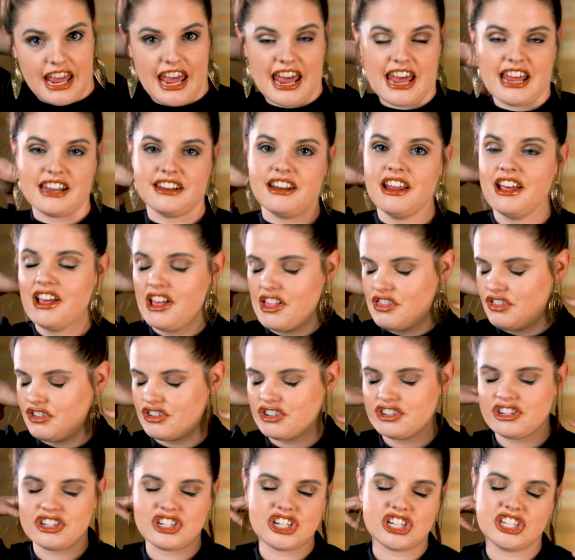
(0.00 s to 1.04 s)
and
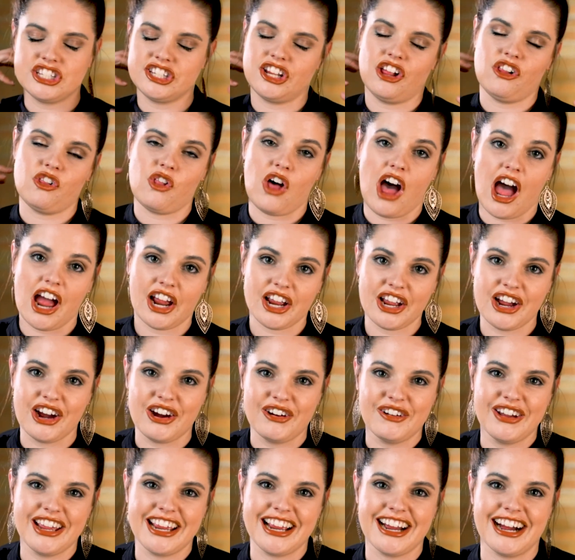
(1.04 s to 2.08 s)
there's just a lot
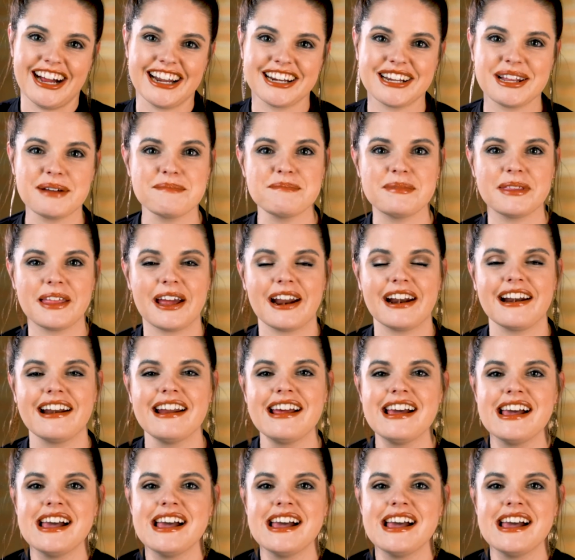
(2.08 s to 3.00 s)
going on up there.